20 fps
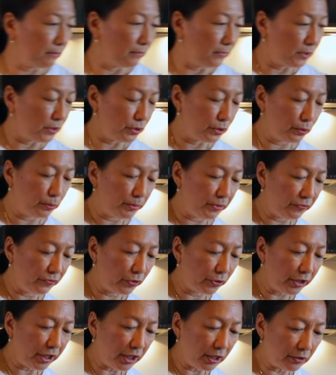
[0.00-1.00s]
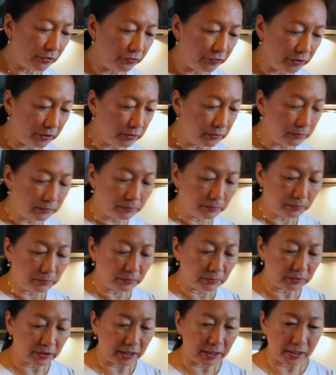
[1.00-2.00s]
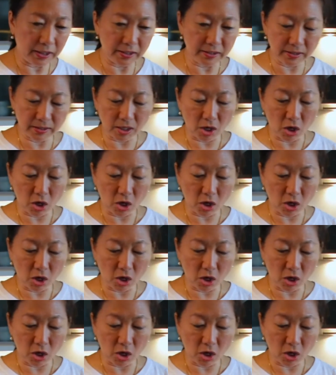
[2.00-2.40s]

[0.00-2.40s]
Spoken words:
So be very careful, it is